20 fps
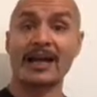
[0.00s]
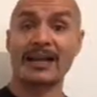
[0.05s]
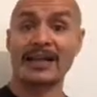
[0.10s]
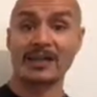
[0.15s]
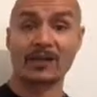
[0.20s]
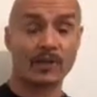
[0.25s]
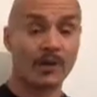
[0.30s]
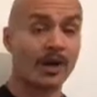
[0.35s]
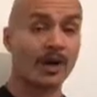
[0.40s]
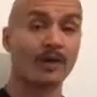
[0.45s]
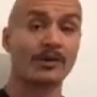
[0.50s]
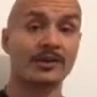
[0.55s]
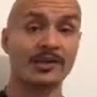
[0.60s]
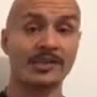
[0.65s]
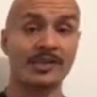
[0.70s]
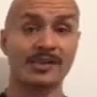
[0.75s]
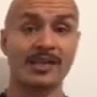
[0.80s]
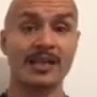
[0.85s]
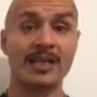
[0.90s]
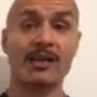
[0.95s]
and I can quite
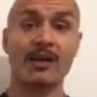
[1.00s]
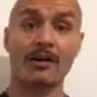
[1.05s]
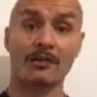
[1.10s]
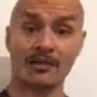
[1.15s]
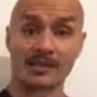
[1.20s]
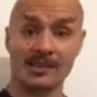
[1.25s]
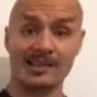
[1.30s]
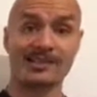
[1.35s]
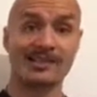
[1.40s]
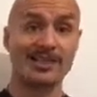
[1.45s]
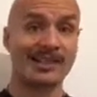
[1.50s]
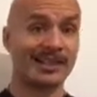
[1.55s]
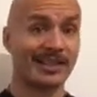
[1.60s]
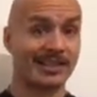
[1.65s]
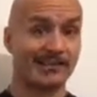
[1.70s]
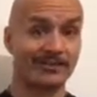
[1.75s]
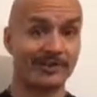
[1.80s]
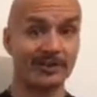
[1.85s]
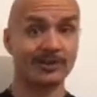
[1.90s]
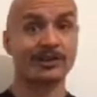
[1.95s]
honestly say, obviously Zac
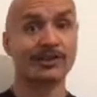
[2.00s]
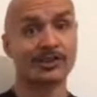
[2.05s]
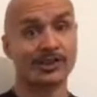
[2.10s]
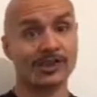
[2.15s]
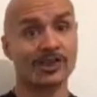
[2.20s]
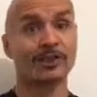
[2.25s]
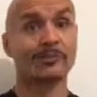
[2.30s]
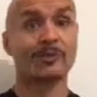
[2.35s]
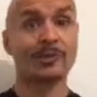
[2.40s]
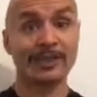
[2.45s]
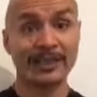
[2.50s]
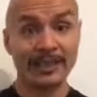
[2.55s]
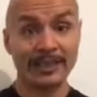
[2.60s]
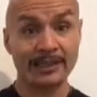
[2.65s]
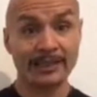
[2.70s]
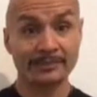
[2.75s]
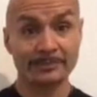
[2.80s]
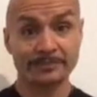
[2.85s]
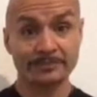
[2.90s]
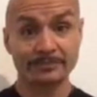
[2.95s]
Efron looks a lot more
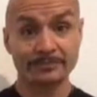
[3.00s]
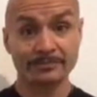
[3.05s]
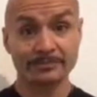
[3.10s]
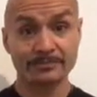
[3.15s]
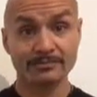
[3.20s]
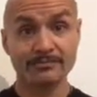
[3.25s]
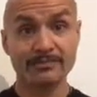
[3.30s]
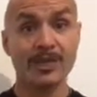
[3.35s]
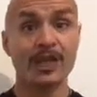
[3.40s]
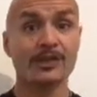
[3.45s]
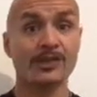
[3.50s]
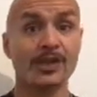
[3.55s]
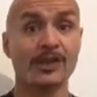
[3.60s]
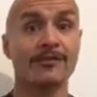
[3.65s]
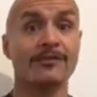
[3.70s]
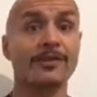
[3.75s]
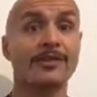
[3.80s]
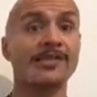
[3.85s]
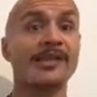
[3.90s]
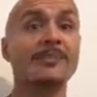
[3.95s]
leaner.
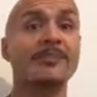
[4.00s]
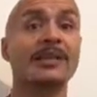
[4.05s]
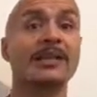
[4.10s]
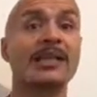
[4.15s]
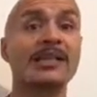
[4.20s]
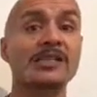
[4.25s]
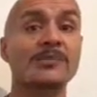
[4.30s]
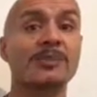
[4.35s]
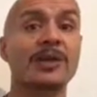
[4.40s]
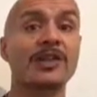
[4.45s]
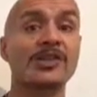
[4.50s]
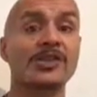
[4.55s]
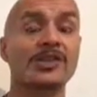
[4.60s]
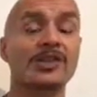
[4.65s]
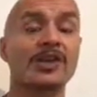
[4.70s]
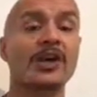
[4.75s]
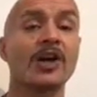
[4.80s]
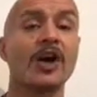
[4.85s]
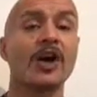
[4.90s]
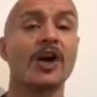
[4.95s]
So for example, here's a
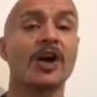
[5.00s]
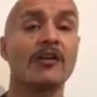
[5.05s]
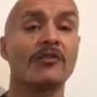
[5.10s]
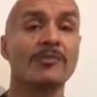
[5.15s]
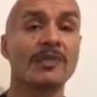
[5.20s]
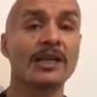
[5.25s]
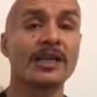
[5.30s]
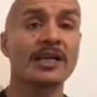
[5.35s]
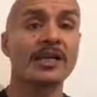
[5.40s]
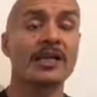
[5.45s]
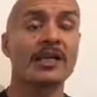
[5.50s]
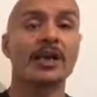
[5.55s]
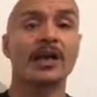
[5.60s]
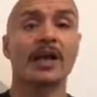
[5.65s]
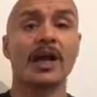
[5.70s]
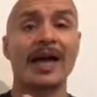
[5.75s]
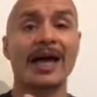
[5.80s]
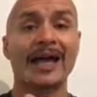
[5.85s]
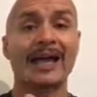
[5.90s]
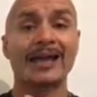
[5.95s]
picture of me
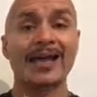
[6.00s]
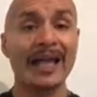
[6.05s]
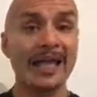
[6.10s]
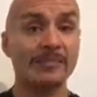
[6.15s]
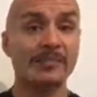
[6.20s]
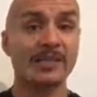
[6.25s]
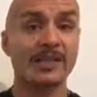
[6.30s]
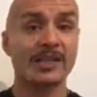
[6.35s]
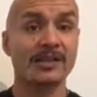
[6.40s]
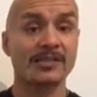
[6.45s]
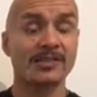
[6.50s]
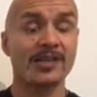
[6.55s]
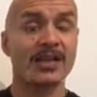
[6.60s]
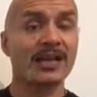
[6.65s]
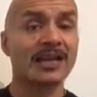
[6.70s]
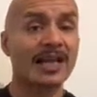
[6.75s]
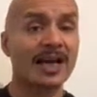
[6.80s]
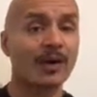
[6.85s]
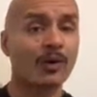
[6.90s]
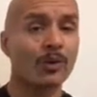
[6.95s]
at 8%.
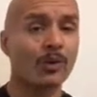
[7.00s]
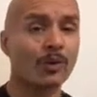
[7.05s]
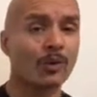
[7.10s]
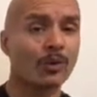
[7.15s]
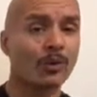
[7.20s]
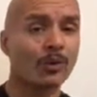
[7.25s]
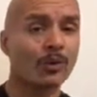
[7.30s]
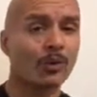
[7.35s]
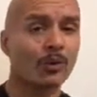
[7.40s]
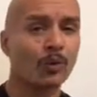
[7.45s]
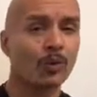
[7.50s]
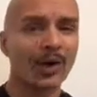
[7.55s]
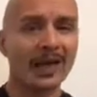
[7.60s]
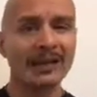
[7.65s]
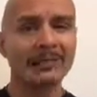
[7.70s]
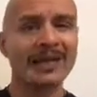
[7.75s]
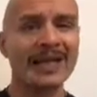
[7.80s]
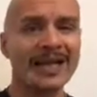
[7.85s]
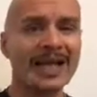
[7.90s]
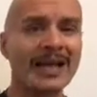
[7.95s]
Now,
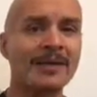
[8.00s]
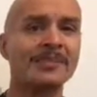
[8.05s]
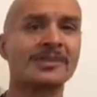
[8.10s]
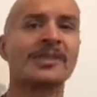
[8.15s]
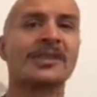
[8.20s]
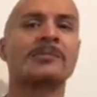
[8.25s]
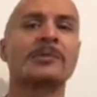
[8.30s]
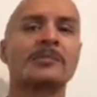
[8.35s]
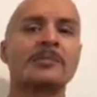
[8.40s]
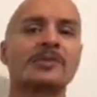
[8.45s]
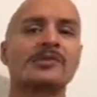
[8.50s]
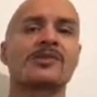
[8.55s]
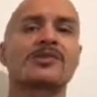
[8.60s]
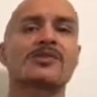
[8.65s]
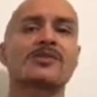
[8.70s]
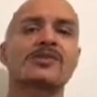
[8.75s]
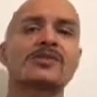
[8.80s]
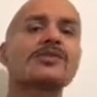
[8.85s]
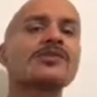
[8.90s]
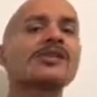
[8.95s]
while my abs and my
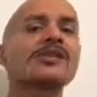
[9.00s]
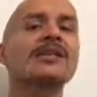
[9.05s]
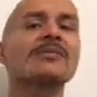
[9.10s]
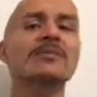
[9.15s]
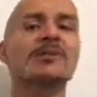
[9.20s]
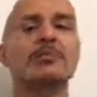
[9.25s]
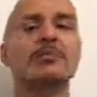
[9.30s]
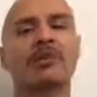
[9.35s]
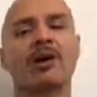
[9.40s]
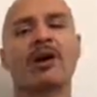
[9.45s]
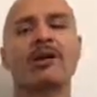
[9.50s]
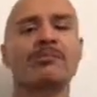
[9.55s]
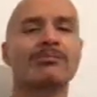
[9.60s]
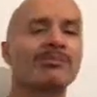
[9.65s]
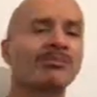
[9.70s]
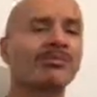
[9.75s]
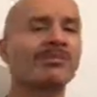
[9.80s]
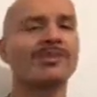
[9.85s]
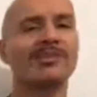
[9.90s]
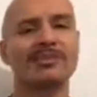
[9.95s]
muscles do seem to
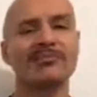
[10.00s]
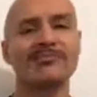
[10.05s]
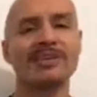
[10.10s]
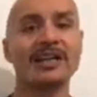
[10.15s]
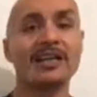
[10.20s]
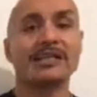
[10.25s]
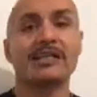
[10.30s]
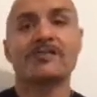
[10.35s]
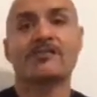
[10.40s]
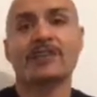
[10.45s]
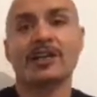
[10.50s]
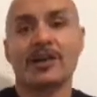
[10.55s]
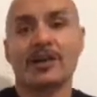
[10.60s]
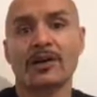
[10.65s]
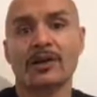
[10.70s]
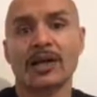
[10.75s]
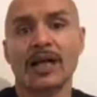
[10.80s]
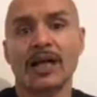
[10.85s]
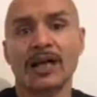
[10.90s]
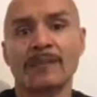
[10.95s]
pop relatively
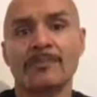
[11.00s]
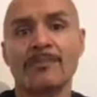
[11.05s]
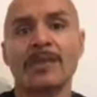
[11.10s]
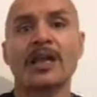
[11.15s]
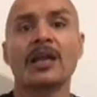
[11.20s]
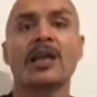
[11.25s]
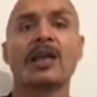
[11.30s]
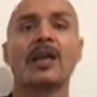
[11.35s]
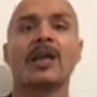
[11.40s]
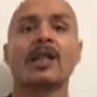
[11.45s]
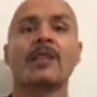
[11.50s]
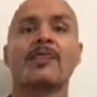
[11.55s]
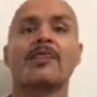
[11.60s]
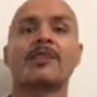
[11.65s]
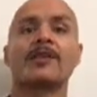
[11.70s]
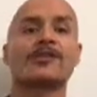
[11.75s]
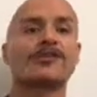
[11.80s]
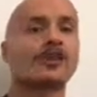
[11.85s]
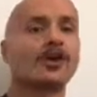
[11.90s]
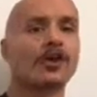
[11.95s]
okay,
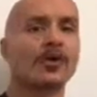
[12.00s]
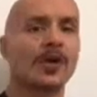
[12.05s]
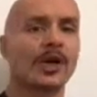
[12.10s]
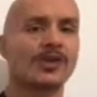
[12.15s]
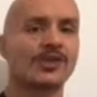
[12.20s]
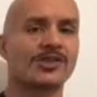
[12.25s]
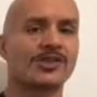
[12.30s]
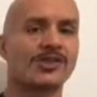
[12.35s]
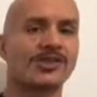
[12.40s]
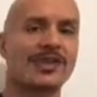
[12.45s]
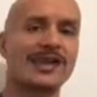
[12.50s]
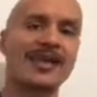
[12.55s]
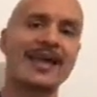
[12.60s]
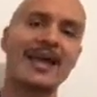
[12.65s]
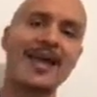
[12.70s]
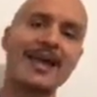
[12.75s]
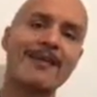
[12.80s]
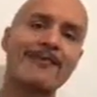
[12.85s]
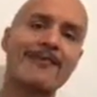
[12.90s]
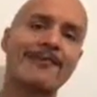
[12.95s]
there's no question
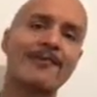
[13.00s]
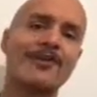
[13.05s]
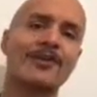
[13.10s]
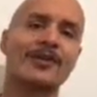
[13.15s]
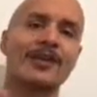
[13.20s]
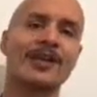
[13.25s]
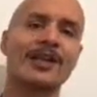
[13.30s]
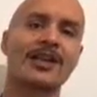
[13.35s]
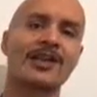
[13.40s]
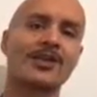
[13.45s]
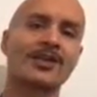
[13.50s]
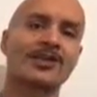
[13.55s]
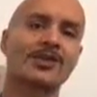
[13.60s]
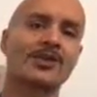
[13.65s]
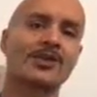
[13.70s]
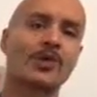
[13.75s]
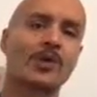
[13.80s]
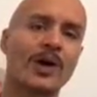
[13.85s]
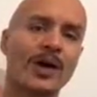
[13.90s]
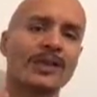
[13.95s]
that Efron is
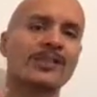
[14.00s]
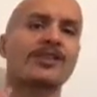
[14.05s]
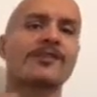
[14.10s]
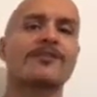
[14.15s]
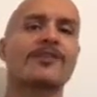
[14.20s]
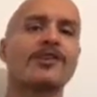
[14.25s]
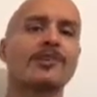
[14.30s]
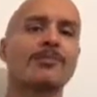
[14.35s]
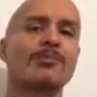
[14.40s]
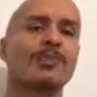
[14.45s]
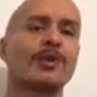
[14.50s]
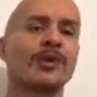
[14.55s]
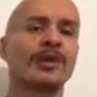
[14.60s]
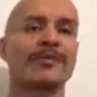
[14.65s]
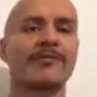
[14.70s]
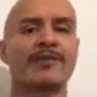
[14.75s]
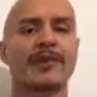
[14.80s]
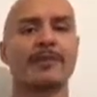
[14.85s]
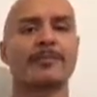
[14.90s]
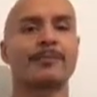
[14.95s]
quite a few
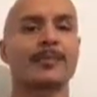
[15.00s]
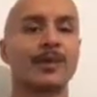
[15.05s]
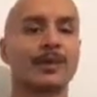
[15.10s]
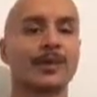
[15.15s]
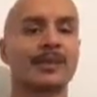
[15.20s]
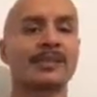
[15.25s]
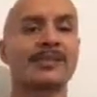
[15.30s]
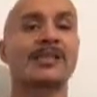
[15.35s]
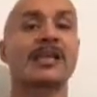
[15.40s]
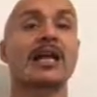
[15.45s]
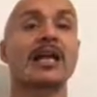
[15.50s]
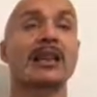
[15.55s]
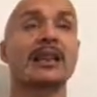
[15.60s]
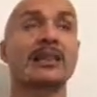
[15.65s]
body fat points